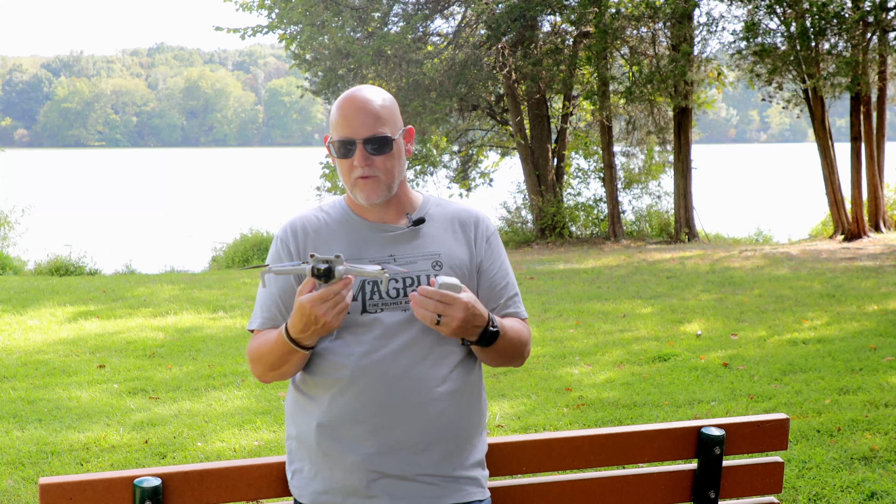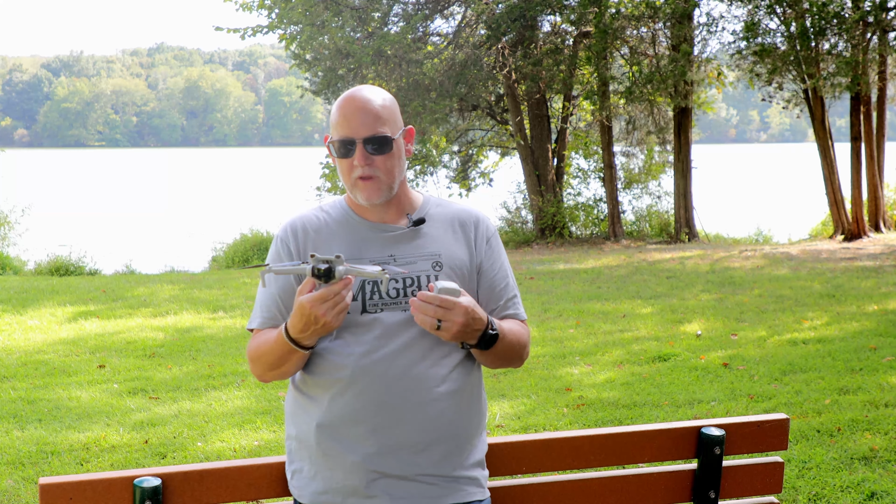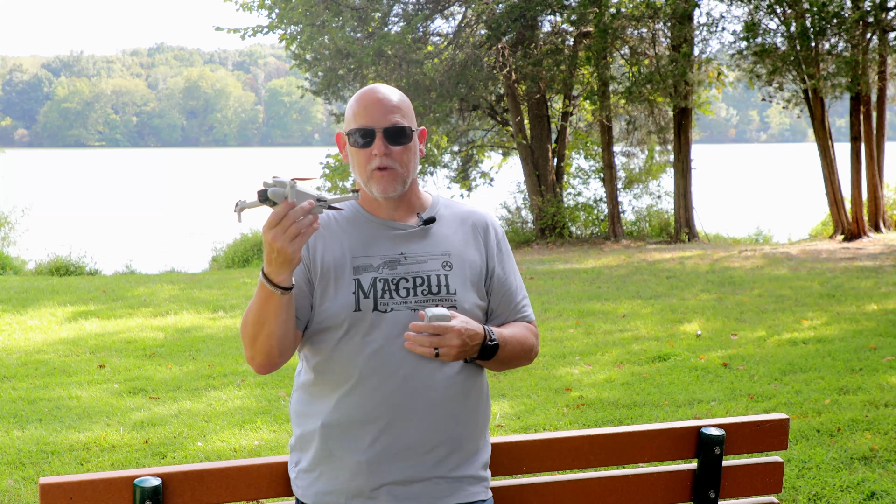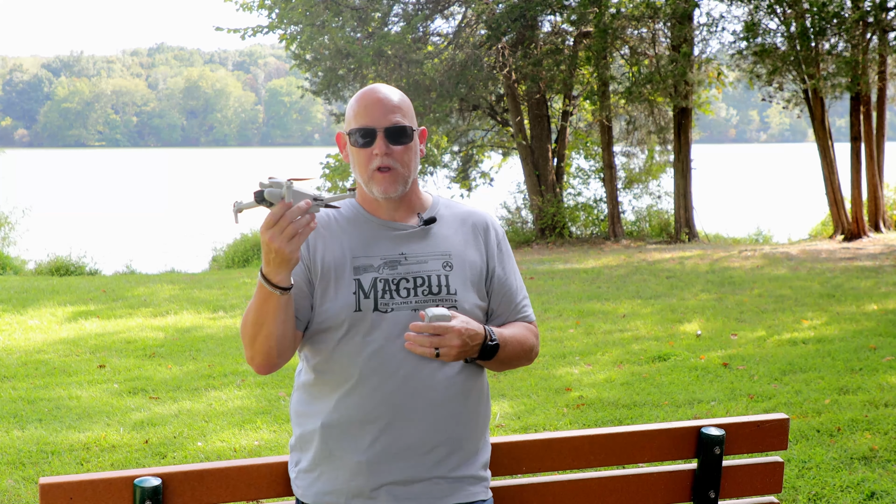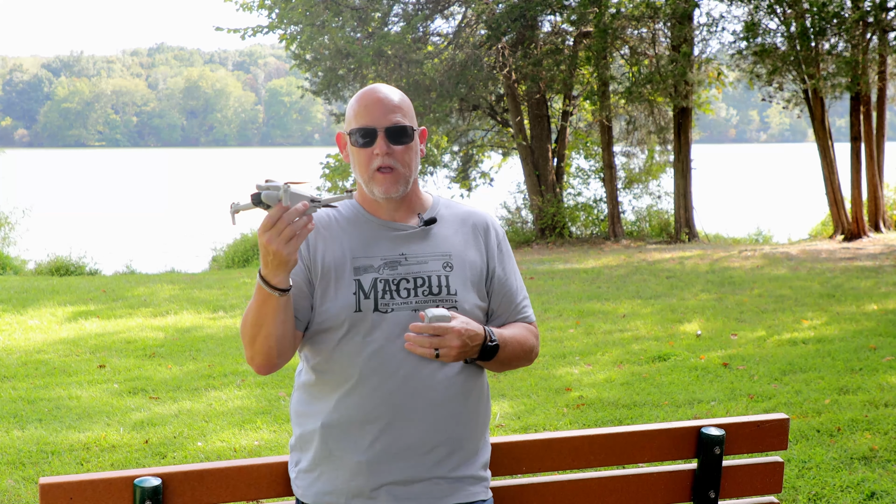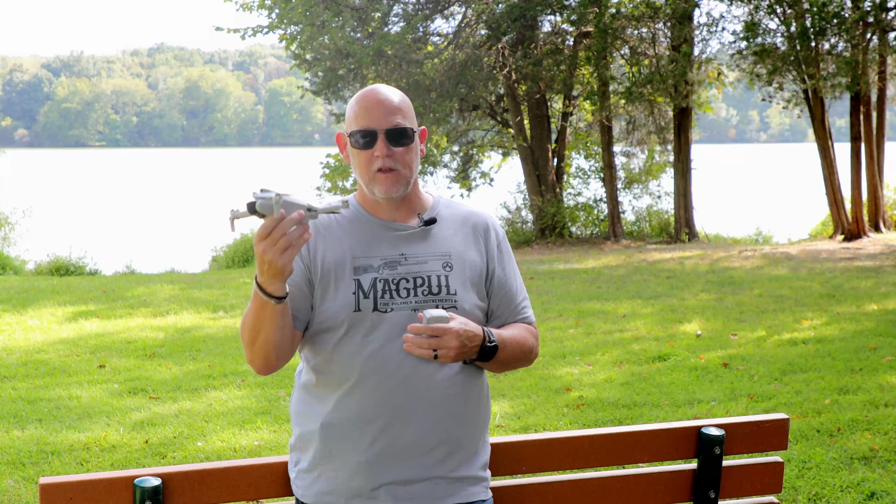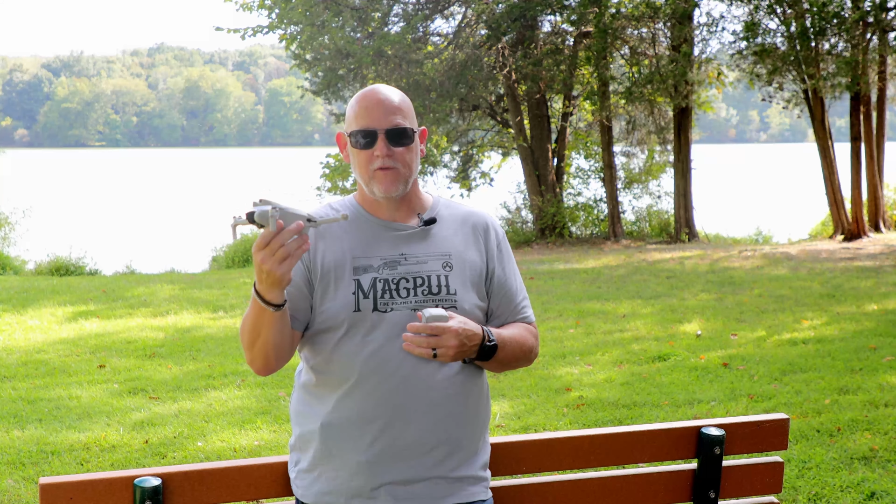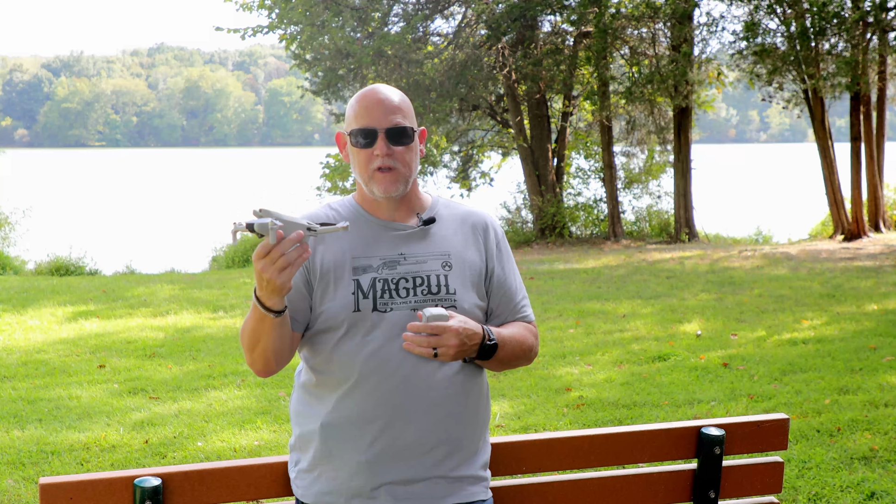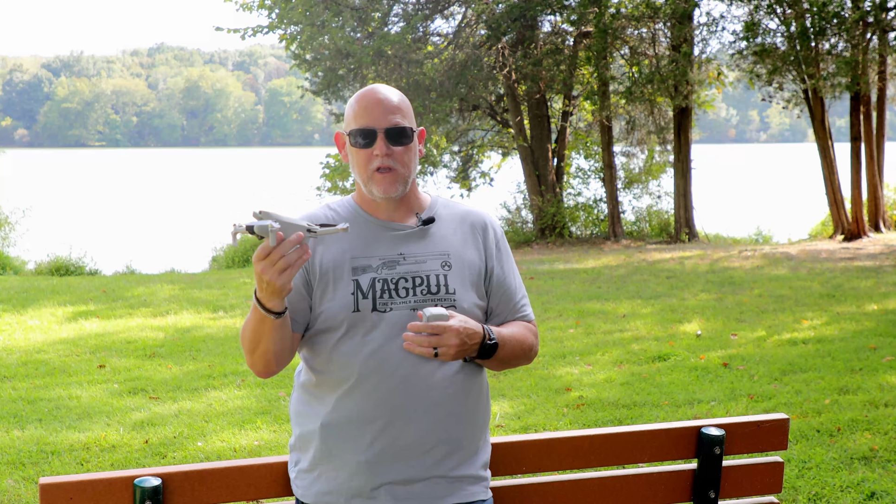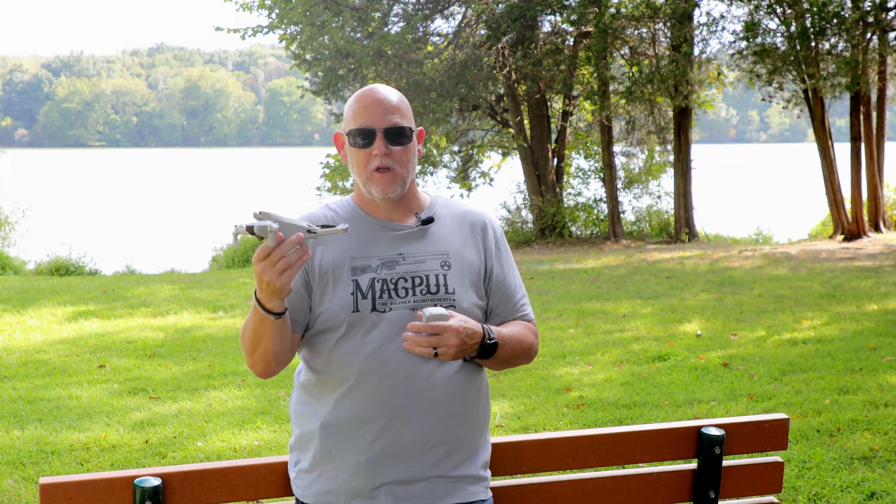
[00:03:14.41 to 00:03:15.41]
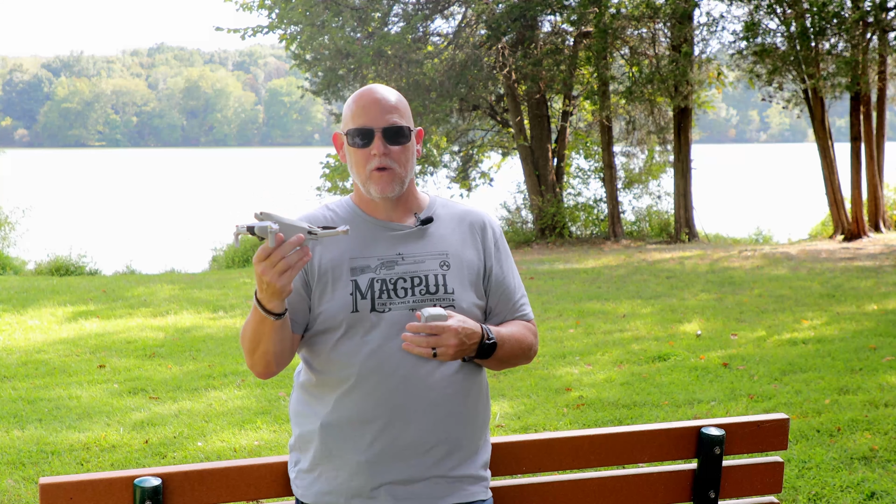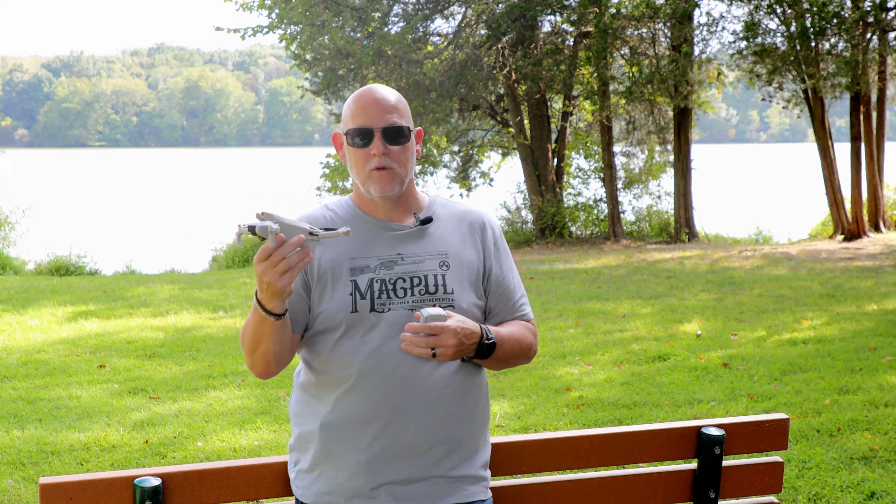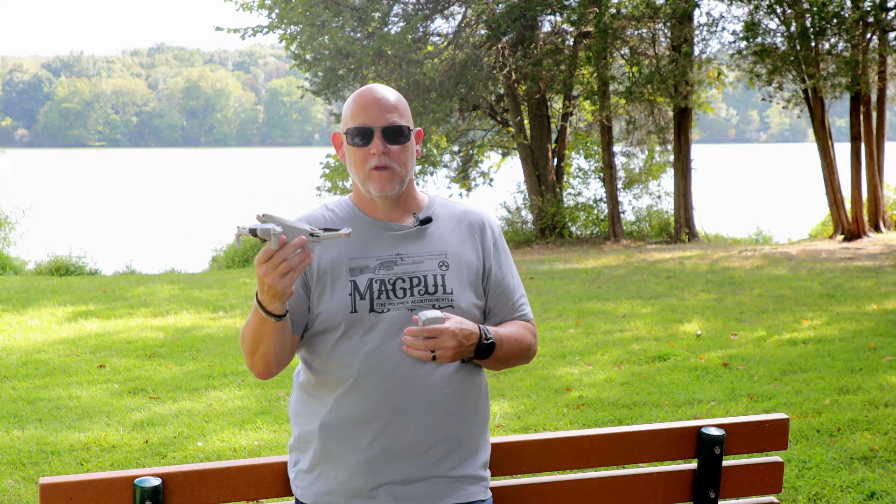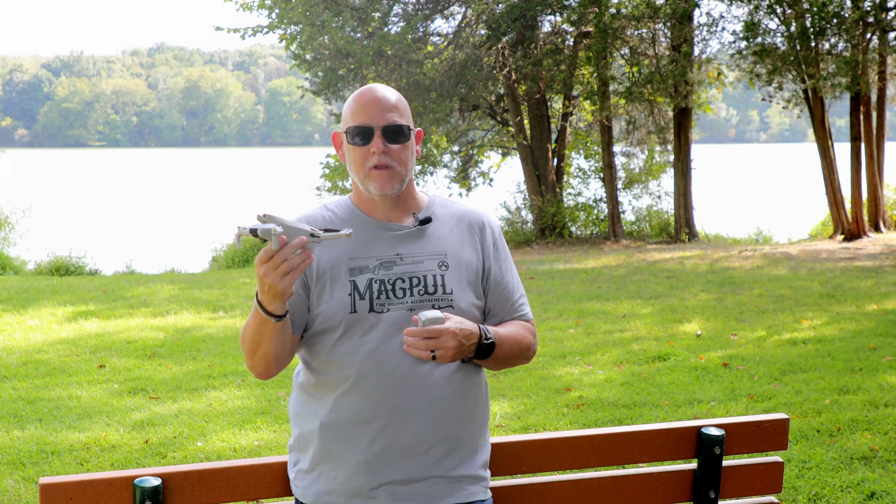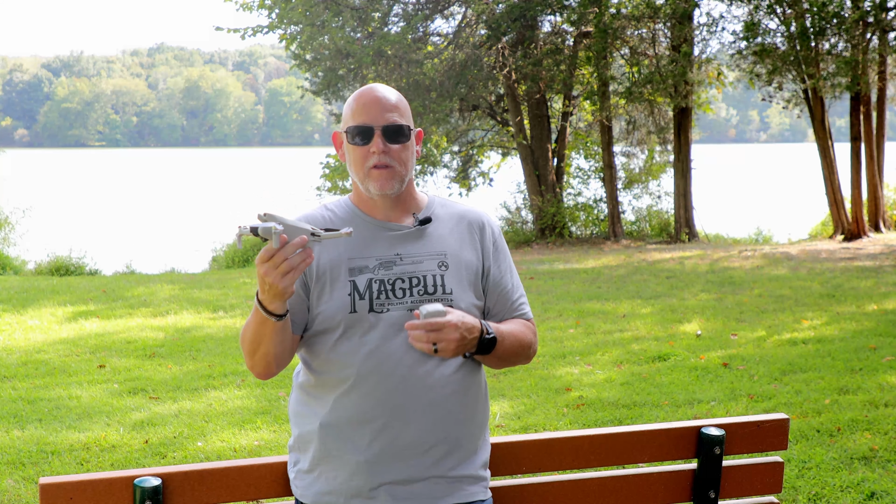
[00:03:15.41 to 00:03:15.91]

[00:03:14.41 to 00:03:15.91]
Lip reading: for that, for his video